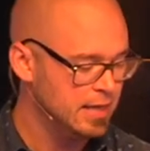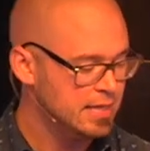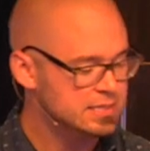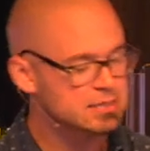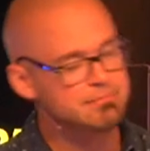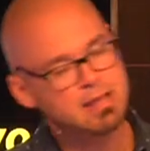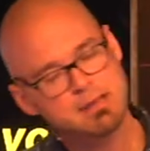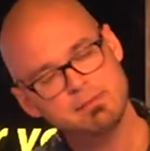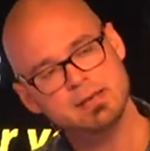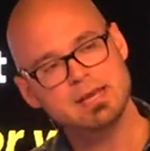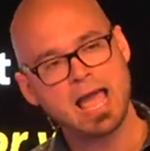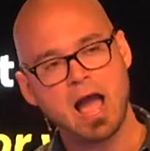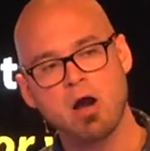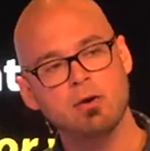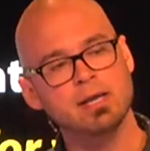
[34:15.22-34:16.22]
See, maybe
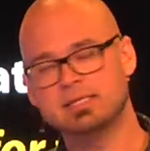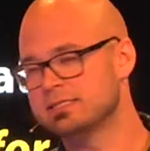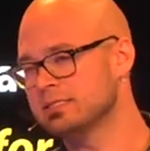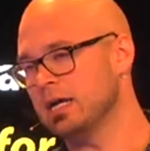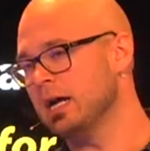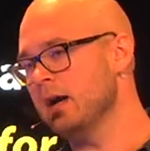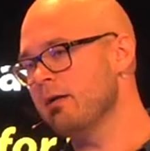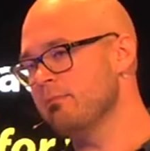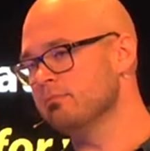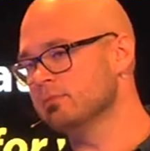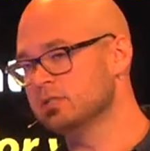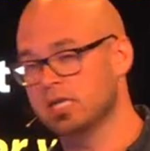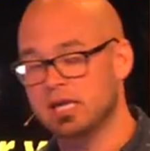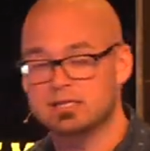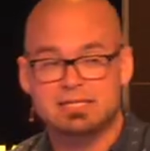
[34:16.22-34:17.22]
now it's time
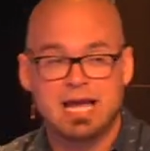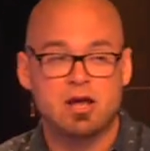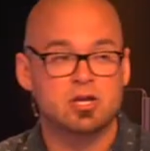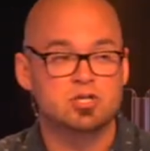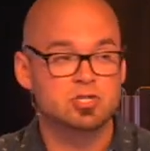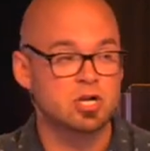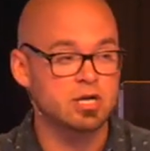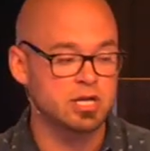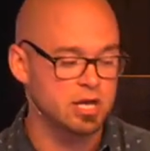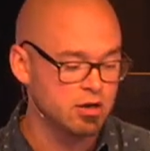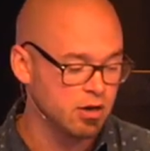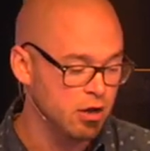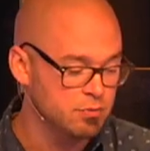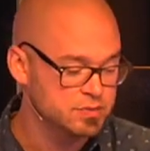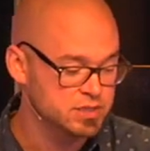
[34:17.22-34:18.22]
to get down and dirty here
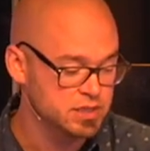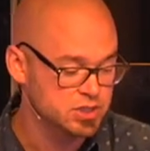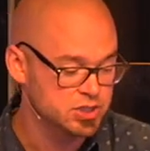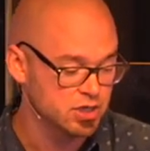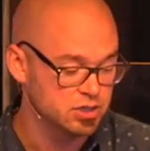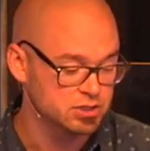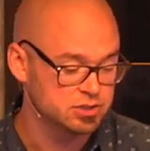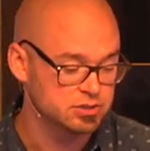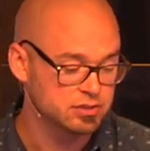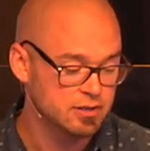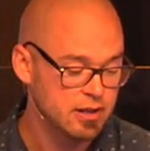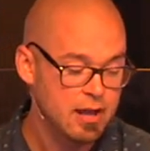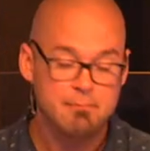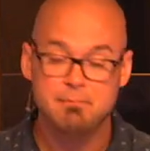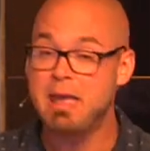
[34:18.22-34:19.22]
at Hope City Church.
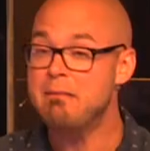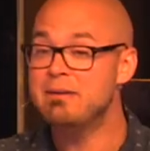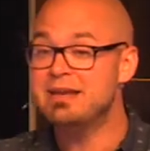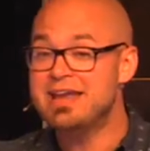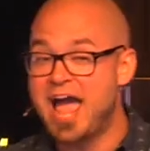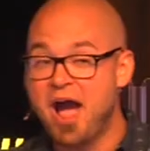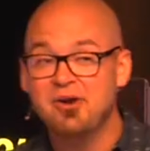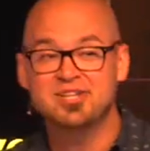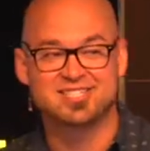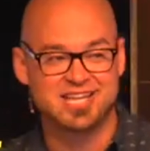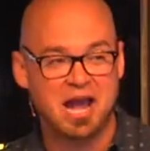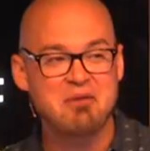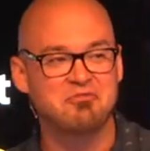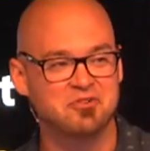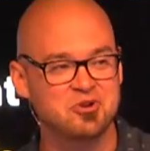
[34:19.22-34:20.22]
Maybe now it's
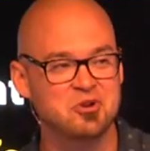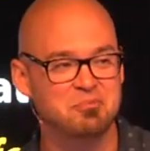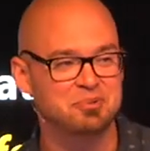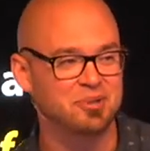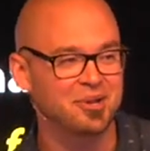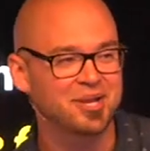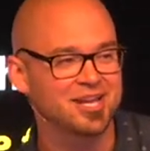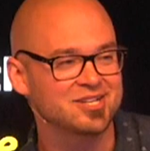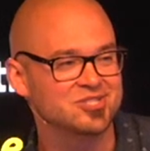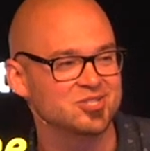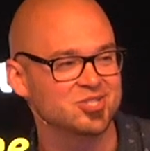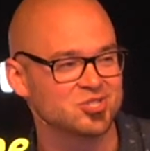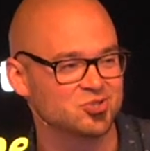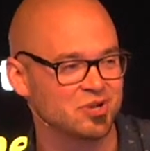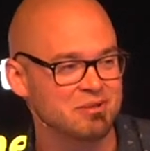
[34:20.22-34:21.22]
time for you to plug into the
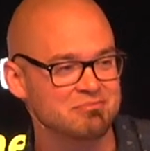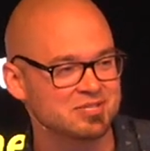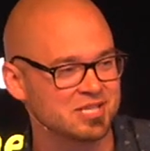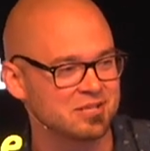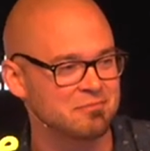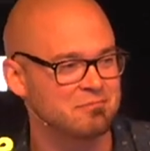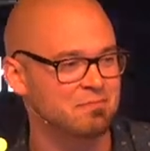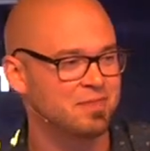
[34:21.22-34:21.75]
dream team.